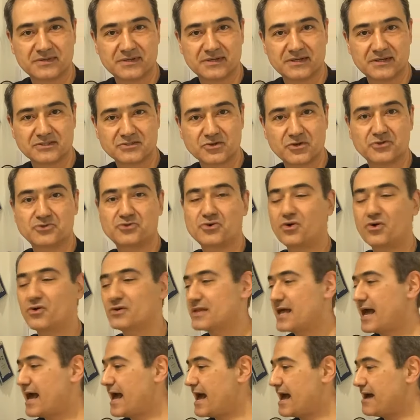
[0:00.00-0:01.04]
so you don't
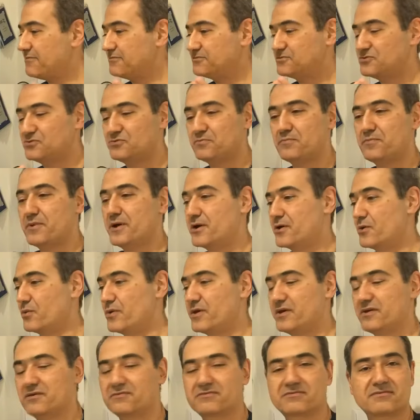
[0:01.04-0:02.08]
have to bear
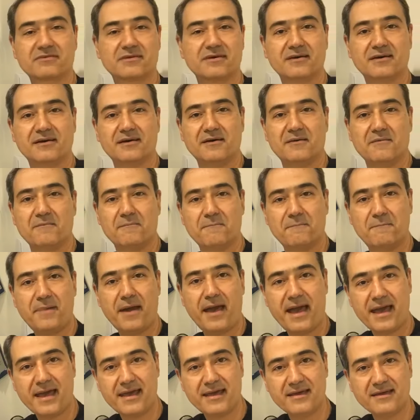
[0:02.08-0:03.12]
with
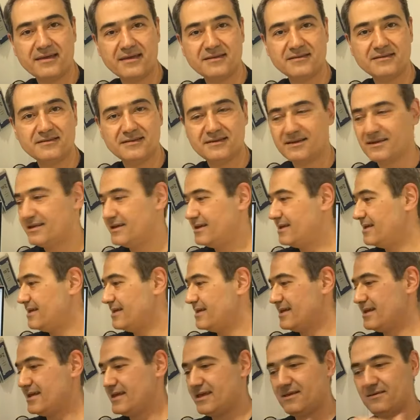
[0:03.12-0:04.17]
pain
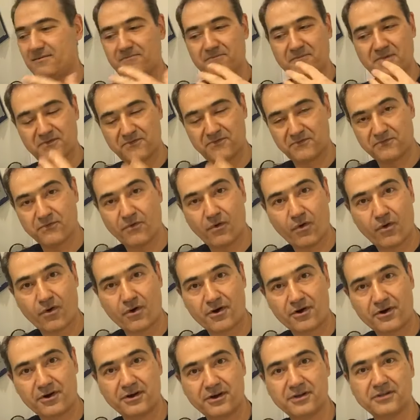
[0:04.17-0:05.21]

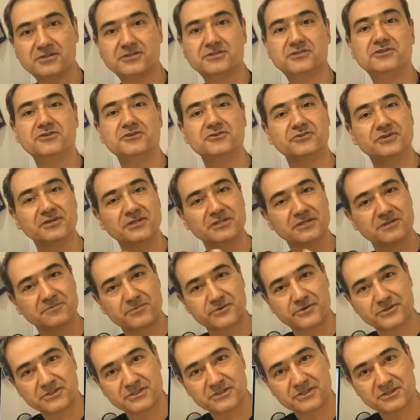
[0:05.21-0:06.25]
before, during the
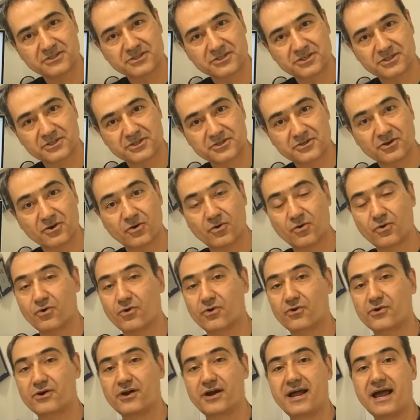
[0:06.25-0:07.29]
procedure,
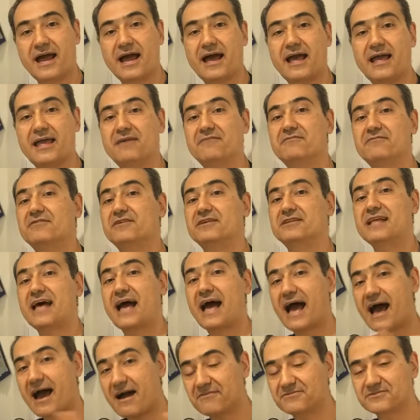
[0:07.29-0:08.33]
or even
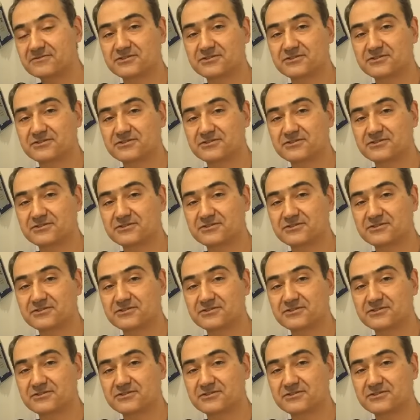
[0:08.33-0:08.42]
after